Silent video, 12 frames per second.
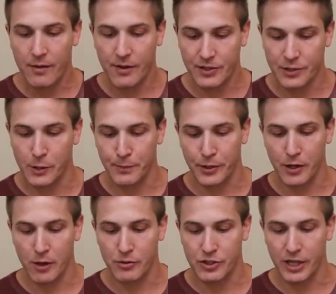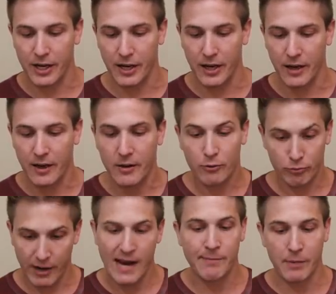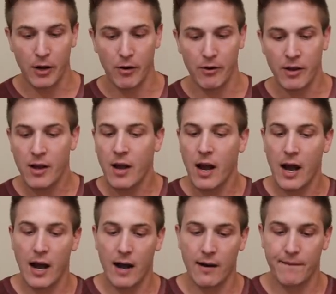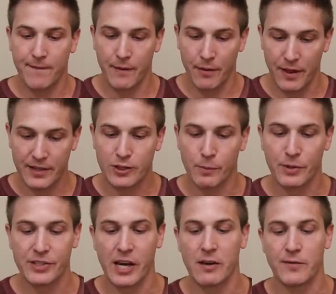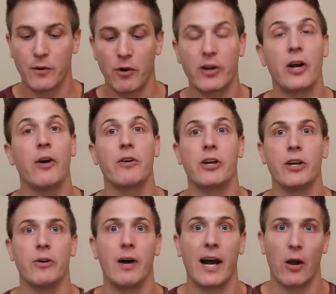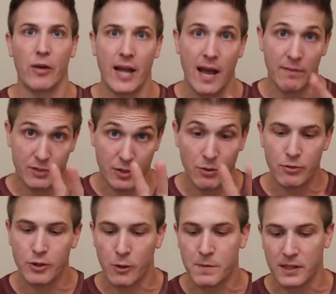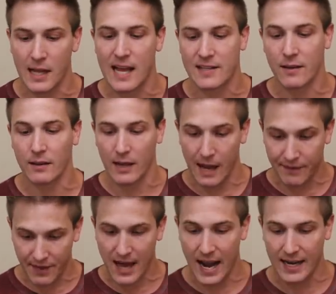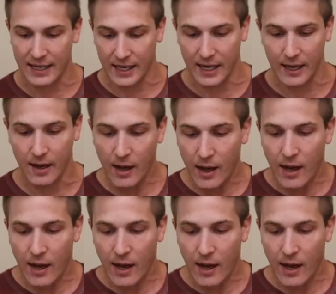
this Super Gogeta rainbowed uh, for this Super Saiyan 4 Goku, I only have two dupes less, left that I need.